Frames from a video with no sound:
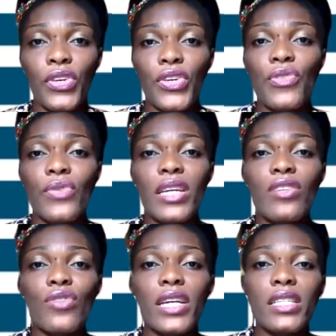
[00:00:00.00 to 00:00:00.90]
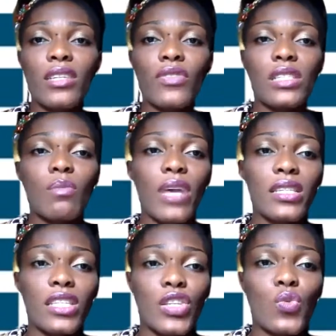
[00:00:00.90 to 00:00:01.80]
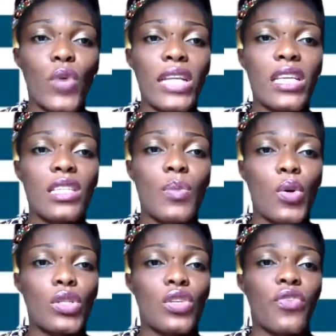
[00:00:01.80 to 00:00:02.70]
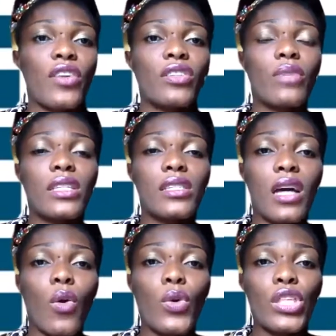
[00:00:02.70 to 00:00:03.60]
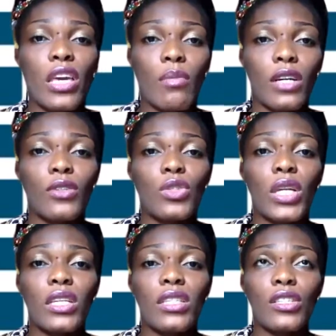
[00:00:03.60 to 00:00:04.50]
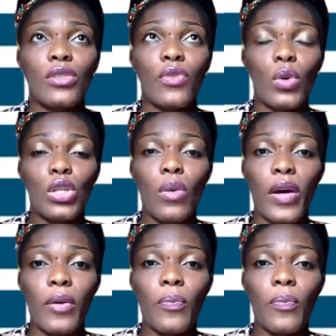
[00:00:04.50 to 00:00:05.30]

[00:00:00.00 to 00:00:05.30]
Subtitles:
He reiterated these messages when he spoke to Foreign Minister Onyema on 23rd of October.